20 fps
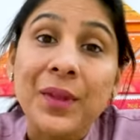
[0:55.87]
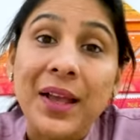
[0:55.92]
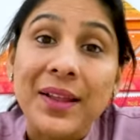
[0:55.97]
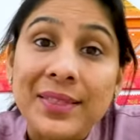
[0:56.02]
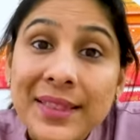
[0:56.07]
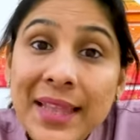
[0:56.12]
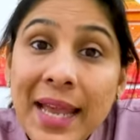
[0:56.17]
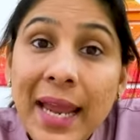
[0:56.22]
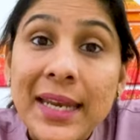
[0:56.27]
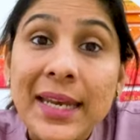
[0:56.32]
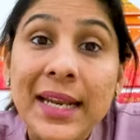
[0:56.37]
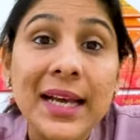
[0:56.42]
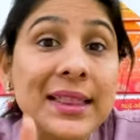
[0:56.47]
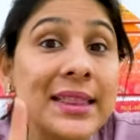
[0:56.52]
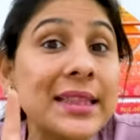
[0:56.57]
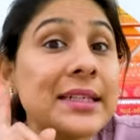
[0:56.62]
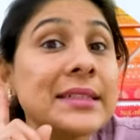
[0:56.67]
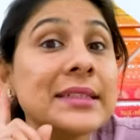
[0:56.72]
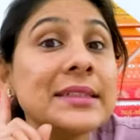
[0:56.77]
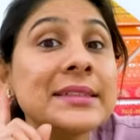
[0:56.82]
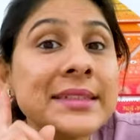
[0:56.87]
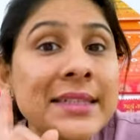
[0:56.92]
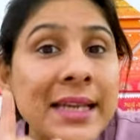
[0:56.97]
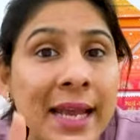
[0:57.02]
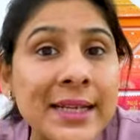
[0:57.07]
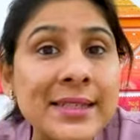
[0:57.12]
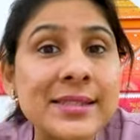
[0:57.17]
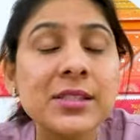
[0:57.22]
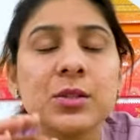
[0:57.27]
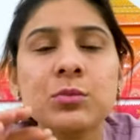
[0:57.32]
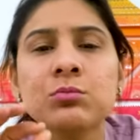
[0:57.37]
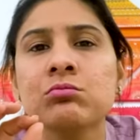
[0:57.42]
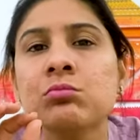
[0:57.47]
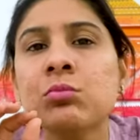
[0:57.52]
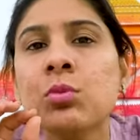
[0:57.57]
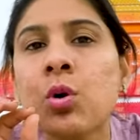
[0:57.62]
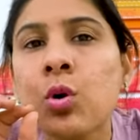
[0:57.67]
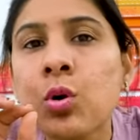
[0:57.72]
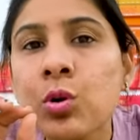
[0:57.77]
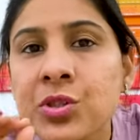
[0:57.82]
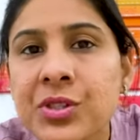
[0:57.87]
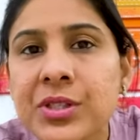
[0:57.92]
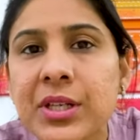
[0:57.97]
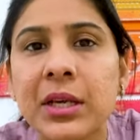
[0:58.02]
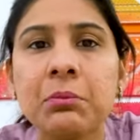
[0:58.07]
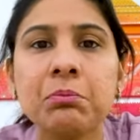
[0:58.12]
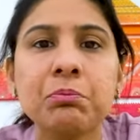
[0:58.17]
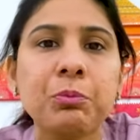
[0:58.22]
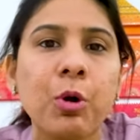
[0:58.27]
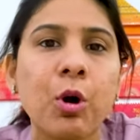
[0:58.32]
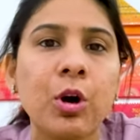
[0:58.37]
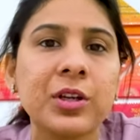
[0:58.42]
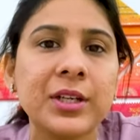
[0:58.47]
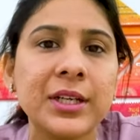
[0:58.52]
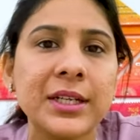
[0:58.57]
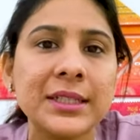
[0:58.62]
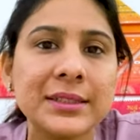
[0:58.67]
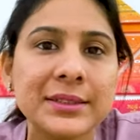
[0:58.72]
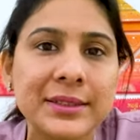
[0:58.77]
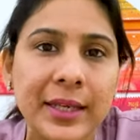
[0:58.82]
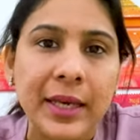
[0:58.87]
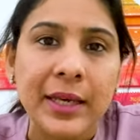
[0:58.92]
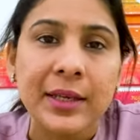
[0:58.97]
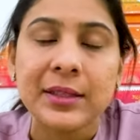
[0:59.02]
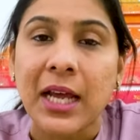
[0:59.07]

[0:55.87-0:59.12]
Then the next most important thing